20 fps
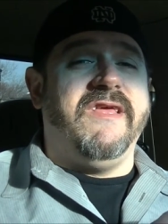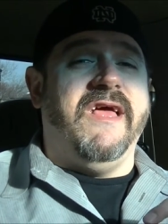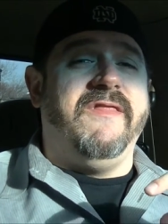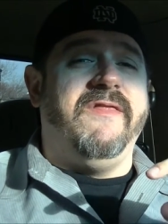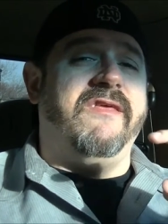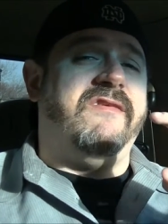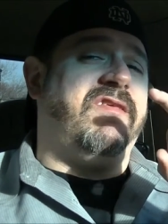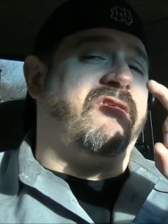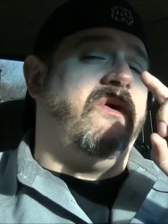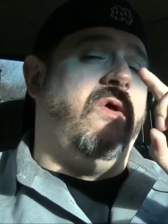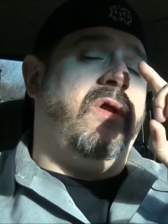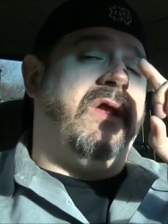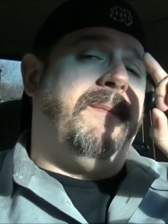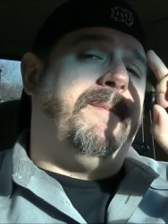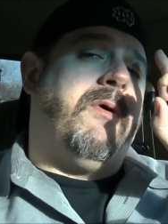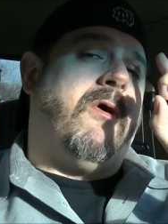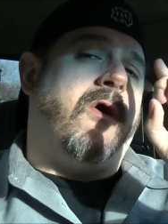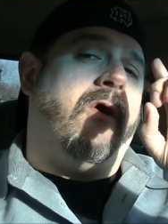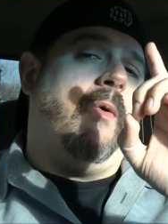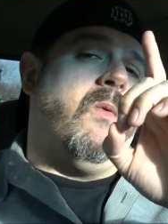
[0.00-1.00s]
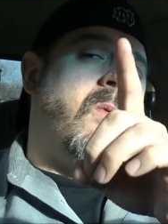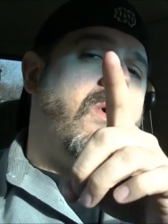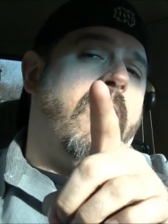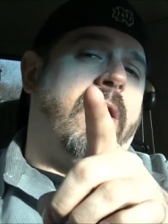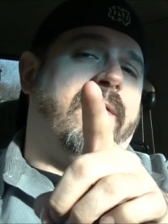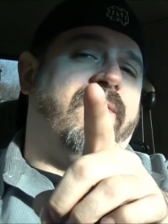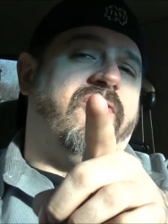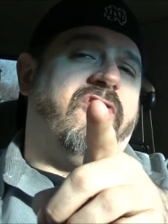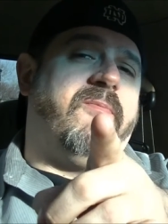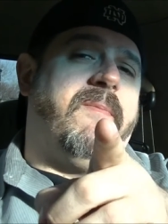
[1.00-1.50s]
and this is only part one
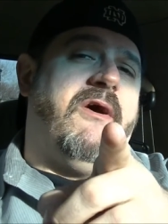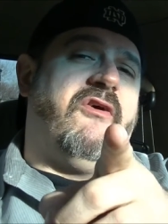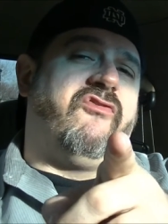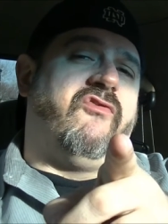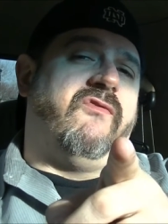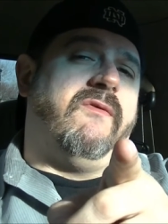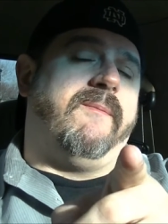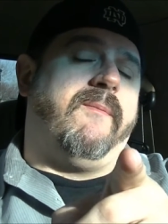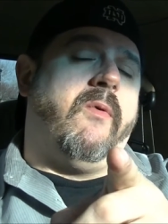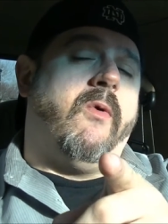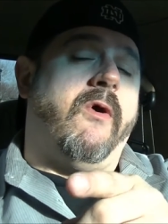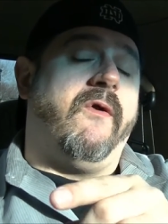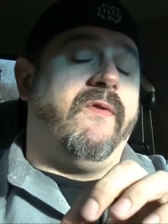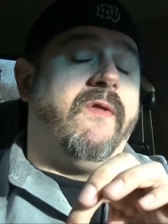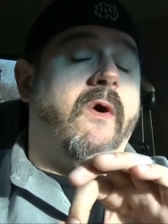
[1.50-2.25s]
of the special report.